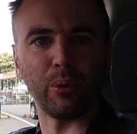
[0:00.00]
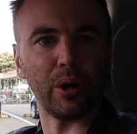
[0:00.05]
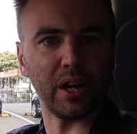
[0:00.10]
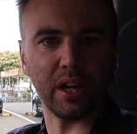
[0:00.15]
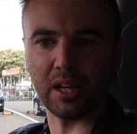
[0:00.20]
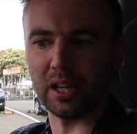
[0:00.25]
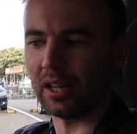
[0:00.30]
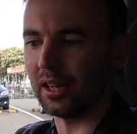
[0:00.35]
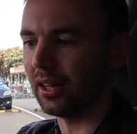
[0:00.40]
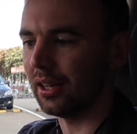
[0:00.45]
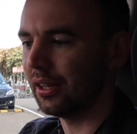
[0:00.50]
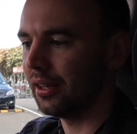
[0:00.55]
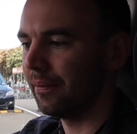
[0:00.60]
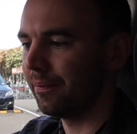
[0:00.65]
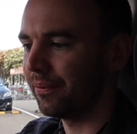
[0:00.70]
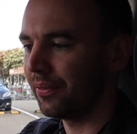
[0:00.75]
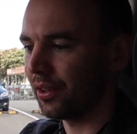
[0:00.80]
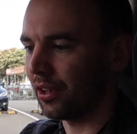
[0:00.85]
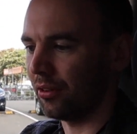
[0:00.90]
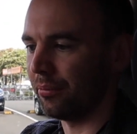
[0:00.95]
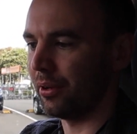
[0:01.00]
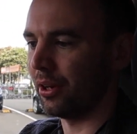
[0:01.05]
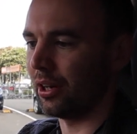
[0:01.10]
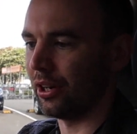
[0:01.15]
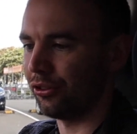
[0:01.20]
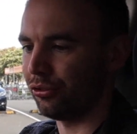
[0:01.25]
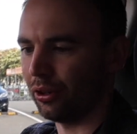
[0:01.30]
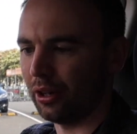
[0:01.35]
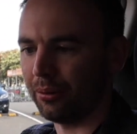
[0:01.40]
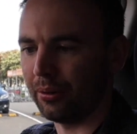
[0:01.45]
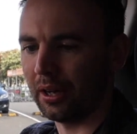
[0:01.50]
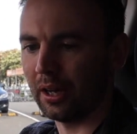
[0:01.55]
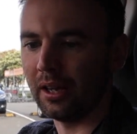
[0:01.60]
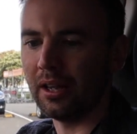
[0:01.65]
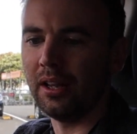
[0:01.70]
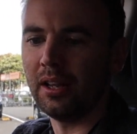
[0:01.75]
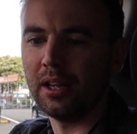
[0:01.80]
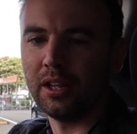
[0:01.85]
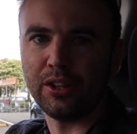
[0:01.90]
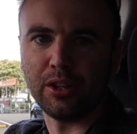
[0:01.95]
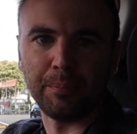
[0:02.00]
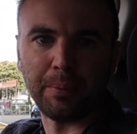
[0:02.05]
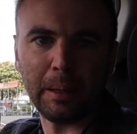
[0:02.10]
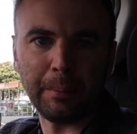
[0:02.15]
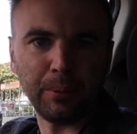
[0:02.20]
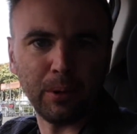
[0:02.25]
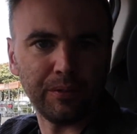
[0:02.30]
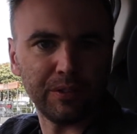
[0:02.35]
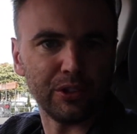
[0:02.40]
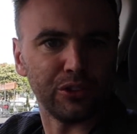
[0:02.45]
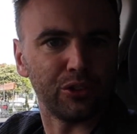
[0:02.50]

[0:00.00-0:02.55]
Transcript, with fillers: away. Not marinade, straight away. The people have